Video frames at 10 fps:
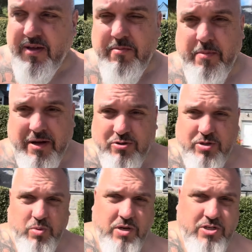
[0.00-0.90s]
My
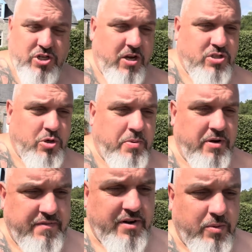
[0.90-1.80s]
batteries weren't charged up on
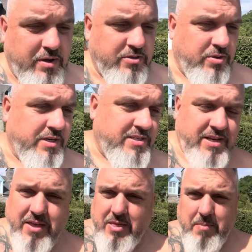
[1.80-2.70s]
it very well, so I need to
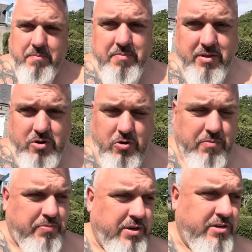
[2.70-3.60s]
get them
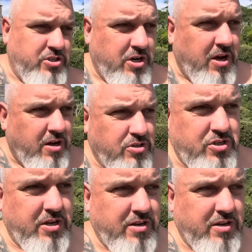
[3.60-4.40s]
up and charged.